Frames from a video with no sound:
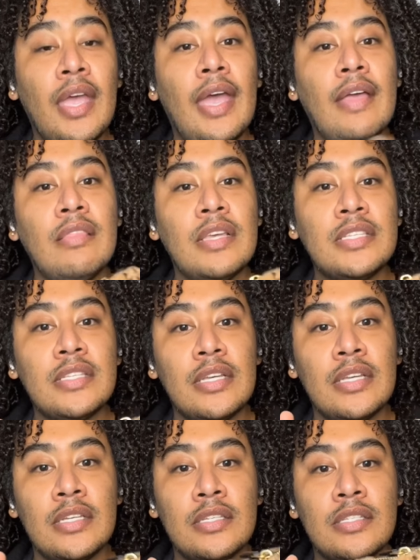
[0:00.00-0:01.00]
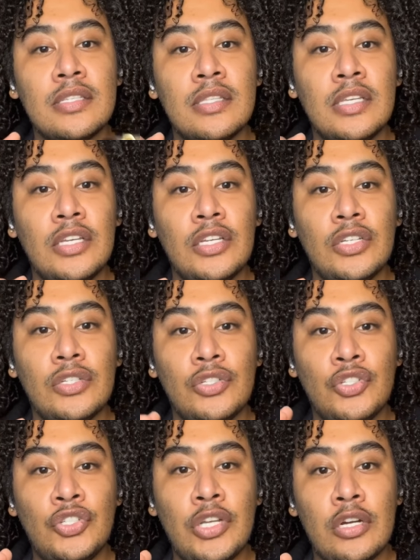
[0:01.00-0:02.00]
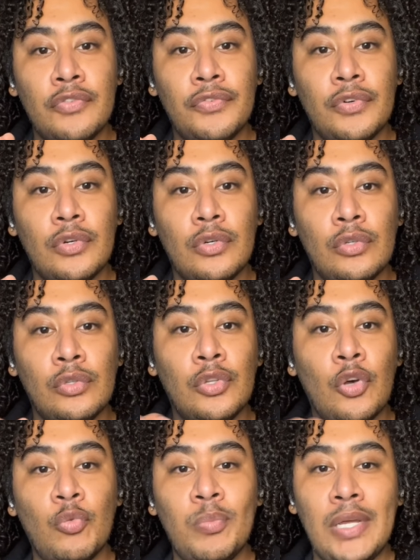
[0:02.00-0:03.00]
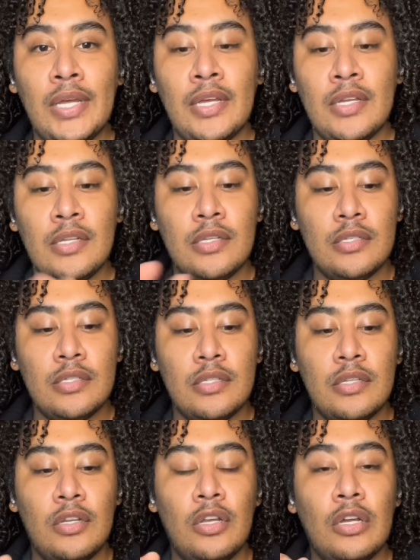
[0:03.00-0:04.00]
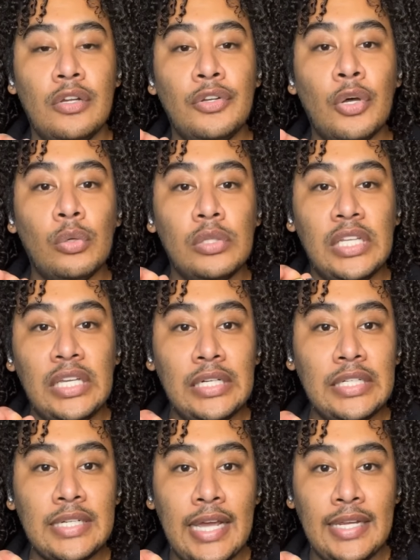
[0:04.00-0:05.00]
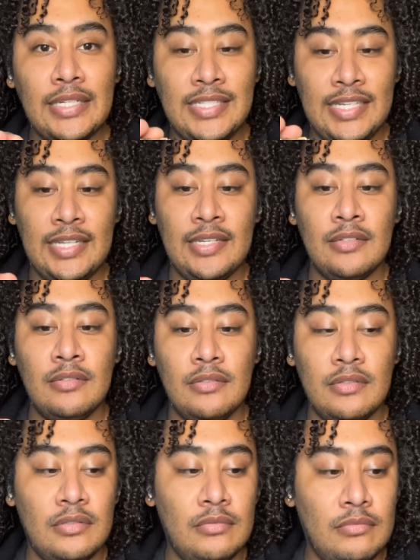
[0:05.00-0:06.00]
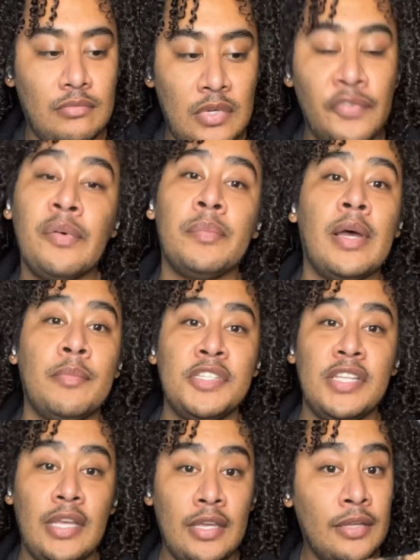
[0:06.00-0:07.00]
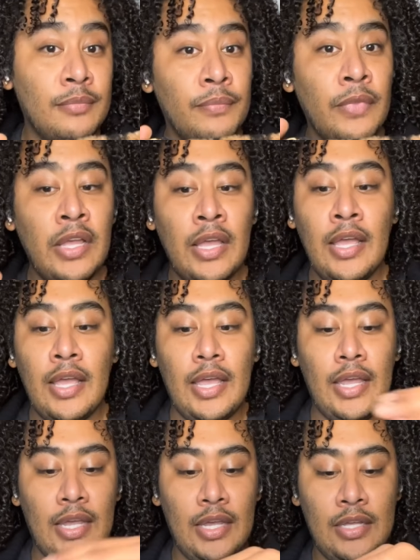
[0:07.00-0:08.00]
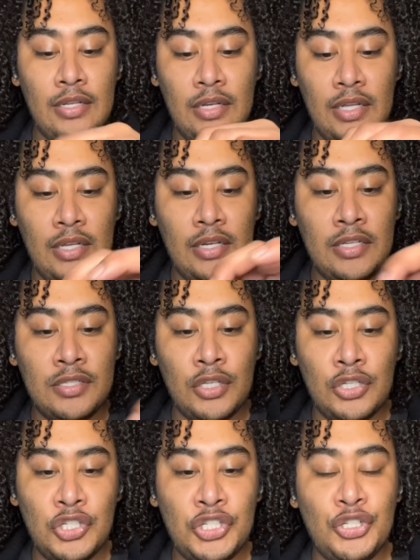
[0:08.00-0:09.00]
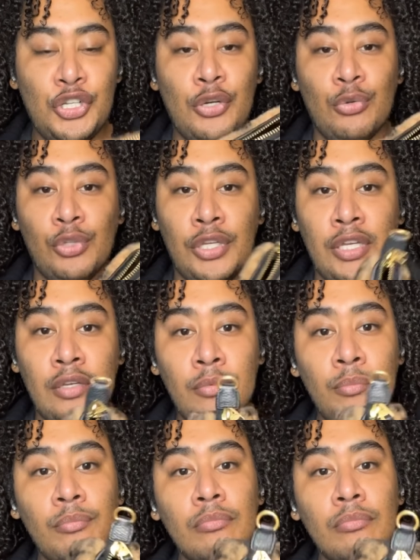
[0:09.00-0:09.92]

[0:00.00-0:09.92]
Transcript: And this is the Jennifer Lopez Nolita 19, if I'm not mistaken. And it is in shearling.